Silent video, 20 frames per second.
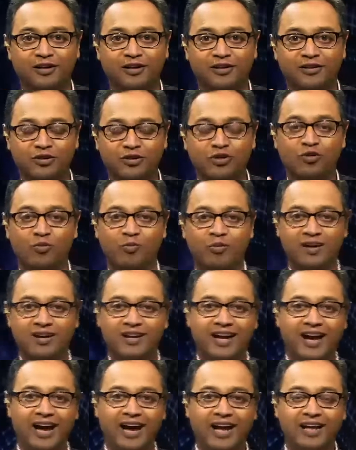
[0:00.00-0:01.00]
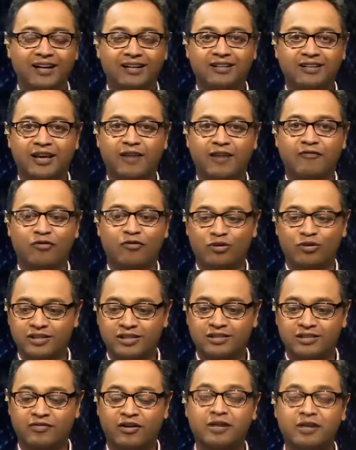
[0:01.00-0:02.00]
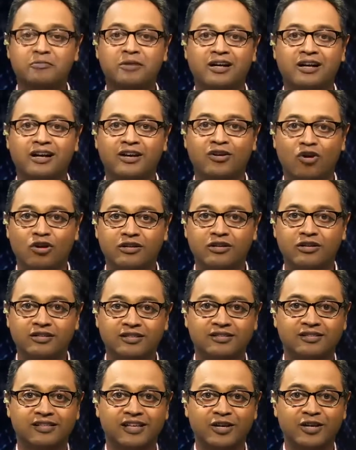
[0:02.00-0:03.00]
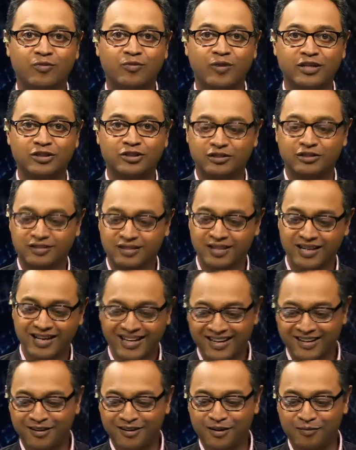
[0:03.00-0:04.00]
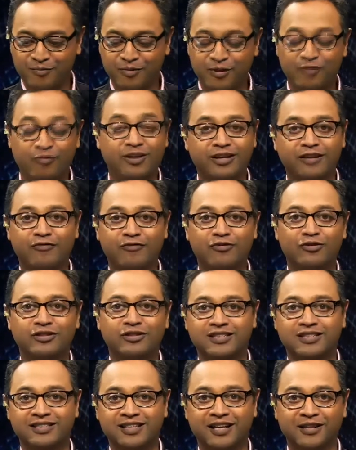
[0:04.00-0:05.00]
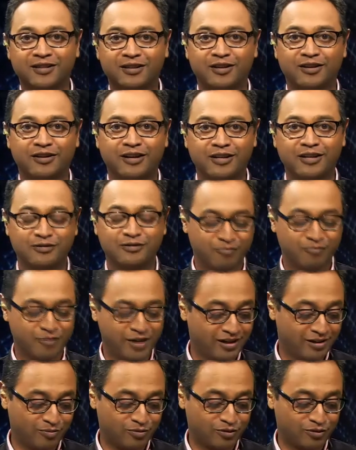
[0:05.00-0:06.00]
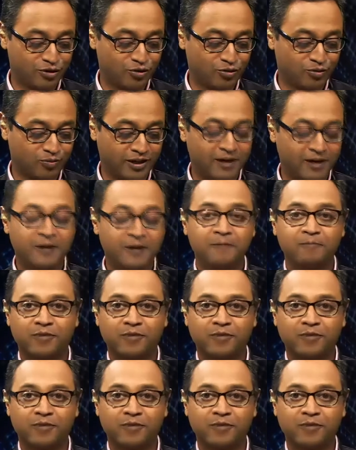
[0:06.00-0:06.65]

the tube, and therefore this fundamentally alters the equations between Infosys and the rest of media, presumably.